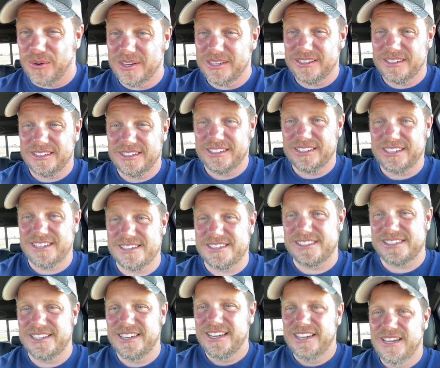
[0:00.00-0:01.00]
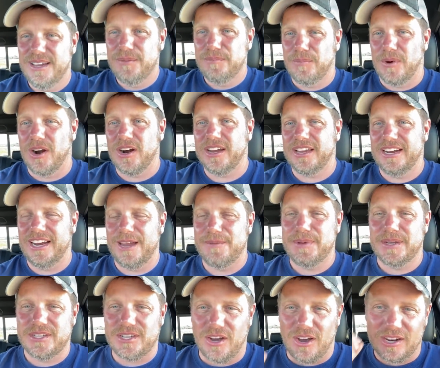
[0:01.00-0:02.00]
know it, because Mark and I
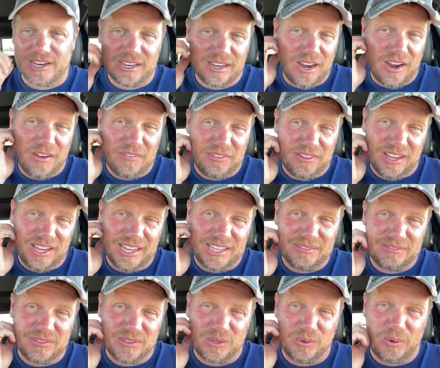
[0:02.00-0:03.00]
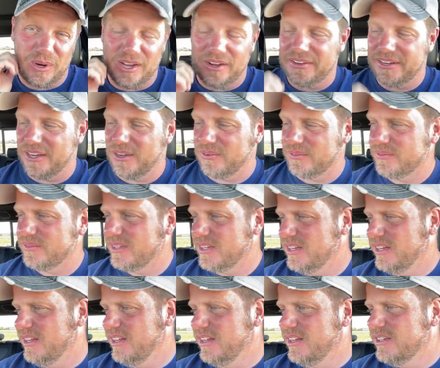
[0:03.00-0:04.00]
have been talking offline for a while now.
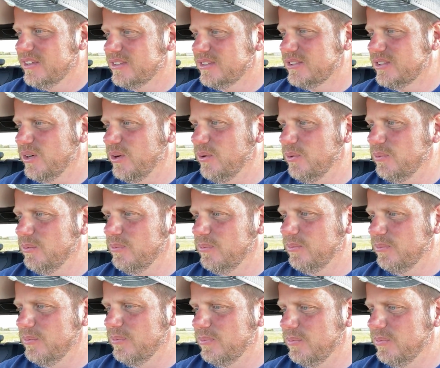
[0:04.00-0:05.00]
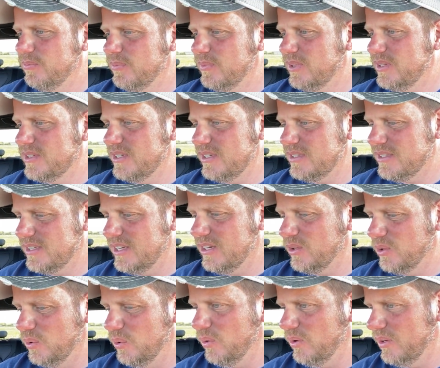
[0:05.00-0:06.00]
So, is this thing
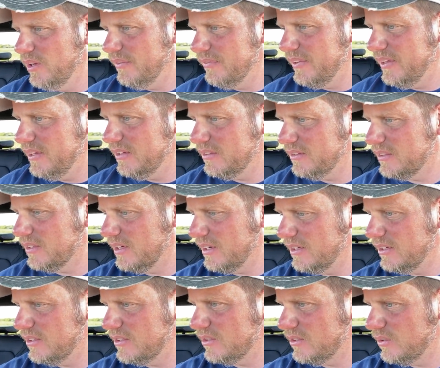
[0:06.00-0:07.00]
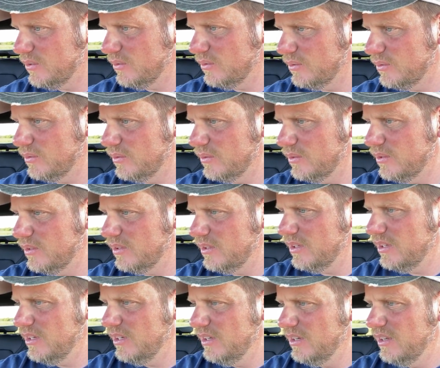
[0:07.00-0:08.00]
cool enough at? Can I just do, I
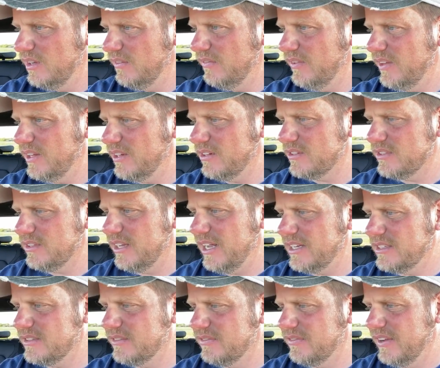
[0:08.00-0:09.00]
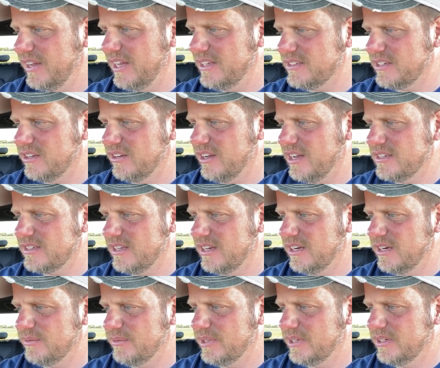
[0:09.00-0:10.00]
feel like there's lots of fans, like you guys can
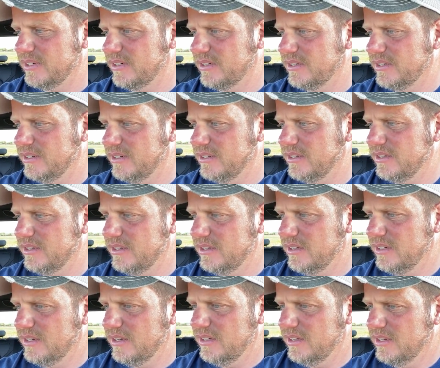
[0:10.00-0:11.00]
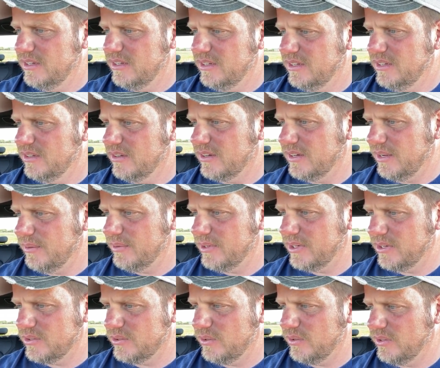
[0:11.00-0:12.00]
hear me. Okay, I'm gonna
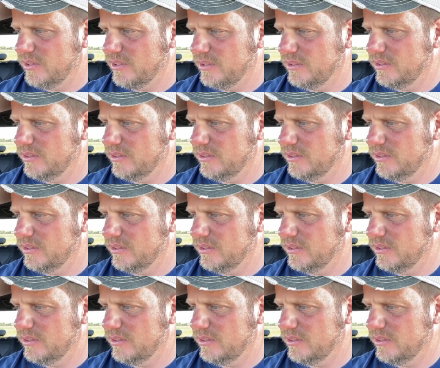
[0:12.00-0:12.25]
control the,